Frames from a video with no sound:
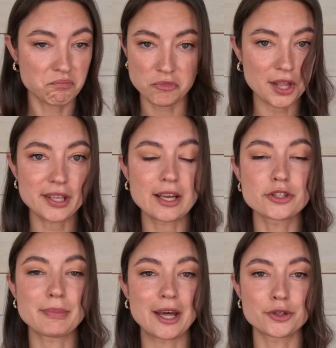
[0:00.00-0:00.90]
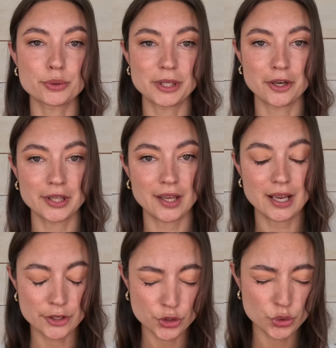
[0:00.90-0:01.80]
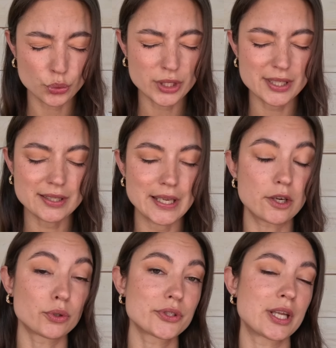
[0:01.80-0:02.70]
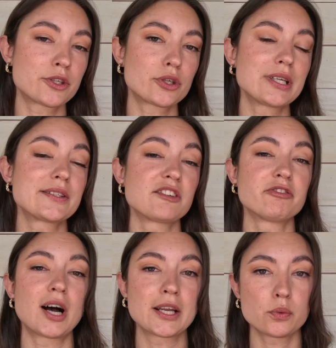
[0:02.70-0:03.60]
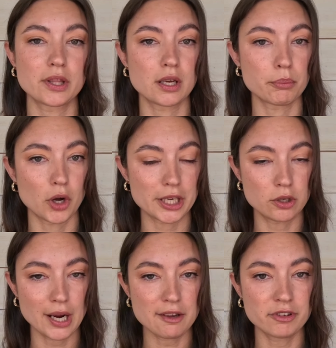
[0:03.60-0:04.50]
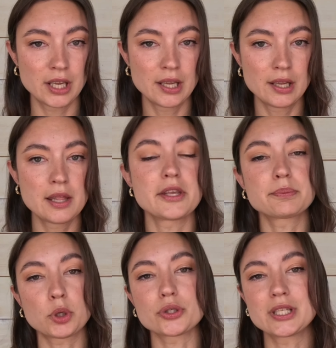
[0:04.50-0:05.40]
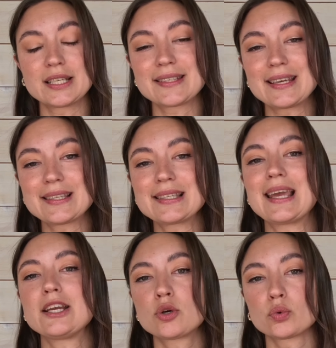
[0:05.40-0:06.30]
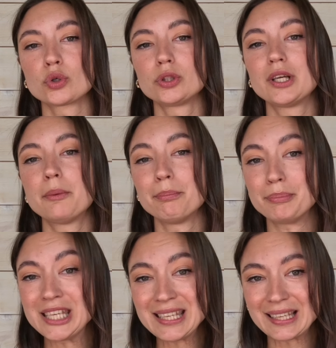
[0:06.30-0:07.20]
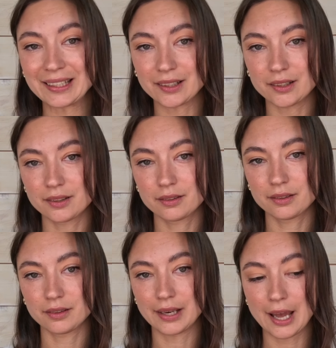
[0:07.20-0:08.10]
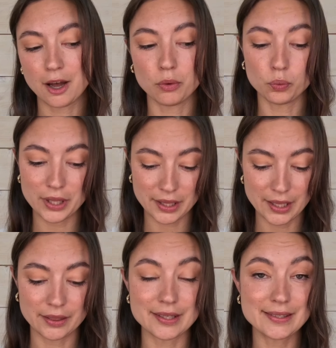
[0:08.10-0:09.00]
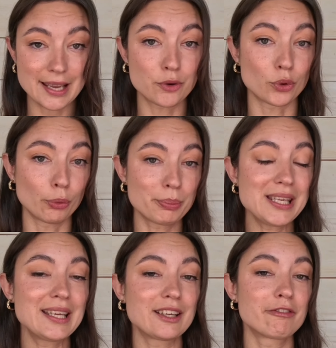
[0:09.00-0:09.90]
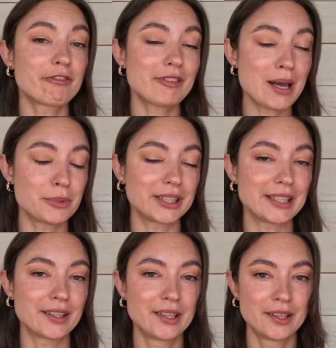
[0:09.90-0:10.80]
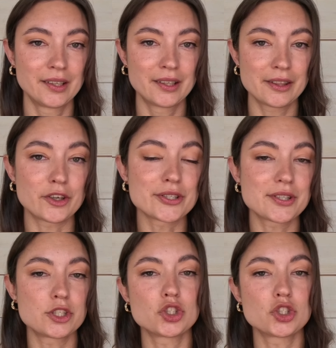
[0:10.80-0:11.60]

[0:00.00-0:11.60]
Nothing else matters beyond that. As soon as a sacral center is defined within a body graph, this person is a sacral being. Now, within the sacral being family, there is the